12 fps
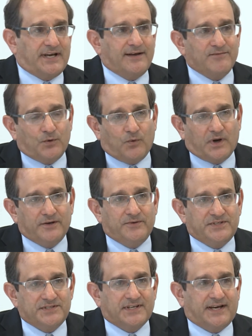I'm the one who
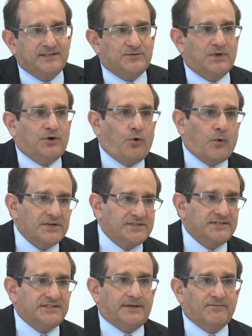decides what
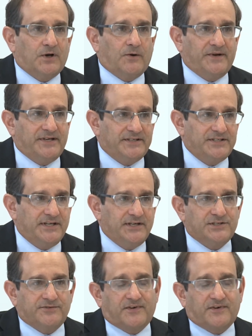courses I'm going to teach.